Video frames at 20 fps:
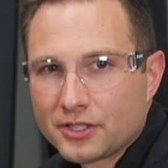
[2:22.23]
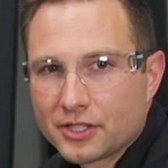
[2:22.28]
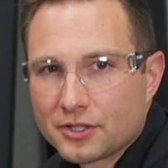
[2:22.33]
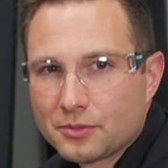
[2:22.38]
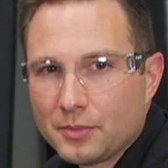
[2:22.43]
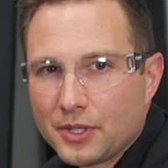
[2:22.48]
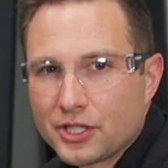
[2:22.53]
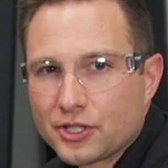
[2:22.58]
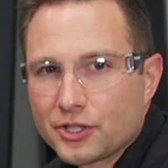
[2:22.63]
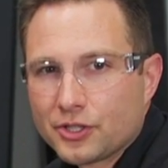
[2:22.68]

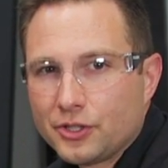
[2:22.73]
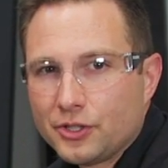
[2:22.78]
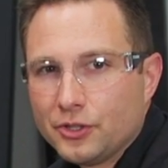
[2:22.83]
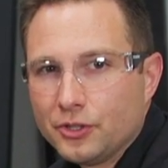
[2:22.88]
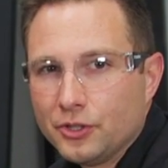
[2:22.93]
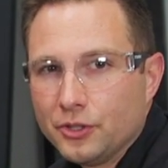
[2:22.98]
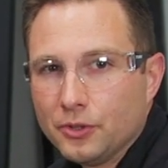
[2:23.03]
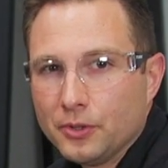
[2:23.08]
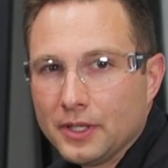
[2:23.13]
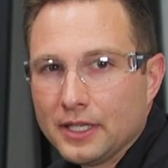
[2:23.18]
just make sure you
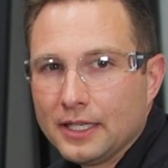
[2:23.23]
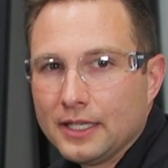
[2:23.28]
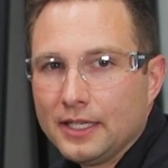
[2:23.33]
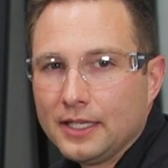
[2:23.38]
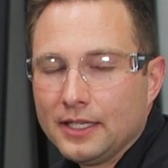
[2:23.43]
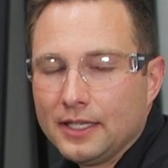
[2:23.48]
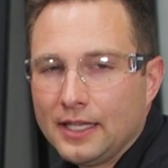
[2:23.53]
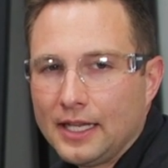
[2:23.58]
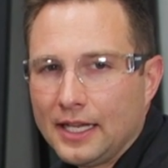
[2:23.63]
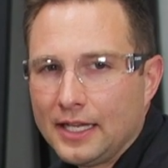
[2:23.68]
do it
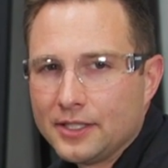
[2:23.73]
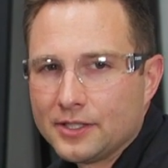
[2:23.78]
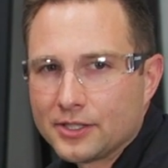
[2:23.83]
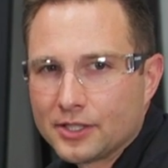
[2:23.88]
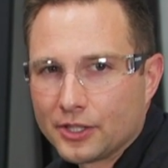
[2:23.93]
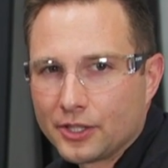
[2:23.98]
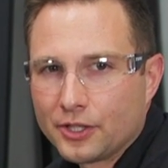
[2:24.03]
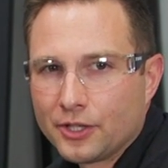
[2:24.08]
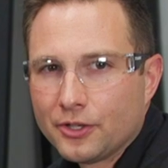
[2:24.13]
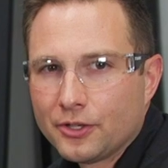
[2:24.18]
in a
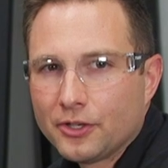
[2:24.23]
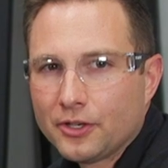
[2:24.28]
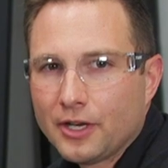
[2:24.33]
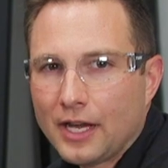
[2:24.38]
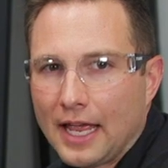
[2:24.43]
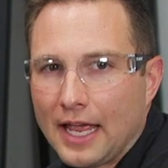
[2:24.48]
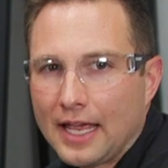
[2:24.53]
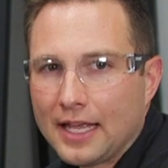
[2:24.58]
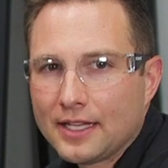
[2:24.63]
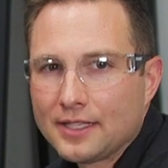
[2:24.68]

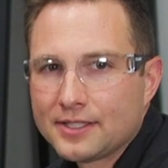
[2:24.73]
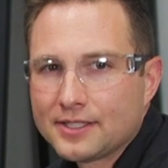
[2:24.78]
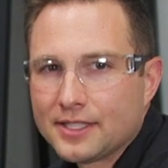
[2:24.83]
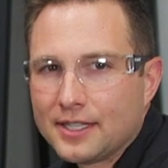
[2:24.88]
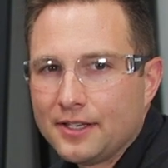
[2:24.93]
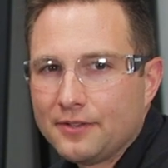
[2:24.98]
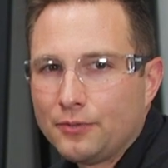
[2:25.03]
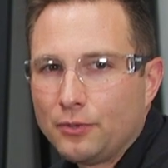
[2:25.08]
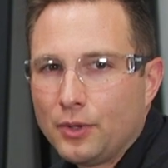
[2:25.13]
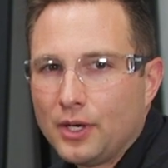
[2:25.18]
secure and
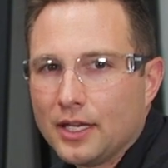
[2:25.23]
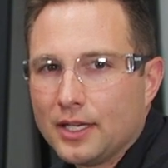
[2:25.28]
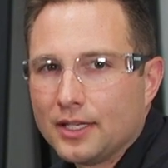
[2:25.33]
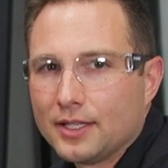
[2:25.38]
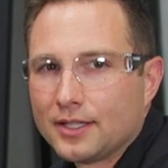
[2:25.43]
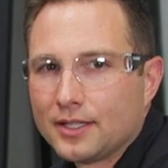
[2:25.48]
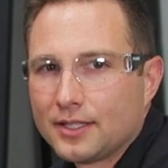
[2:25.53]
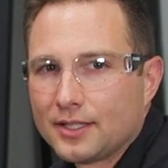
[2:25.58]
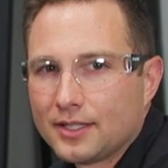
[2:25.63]
safe way.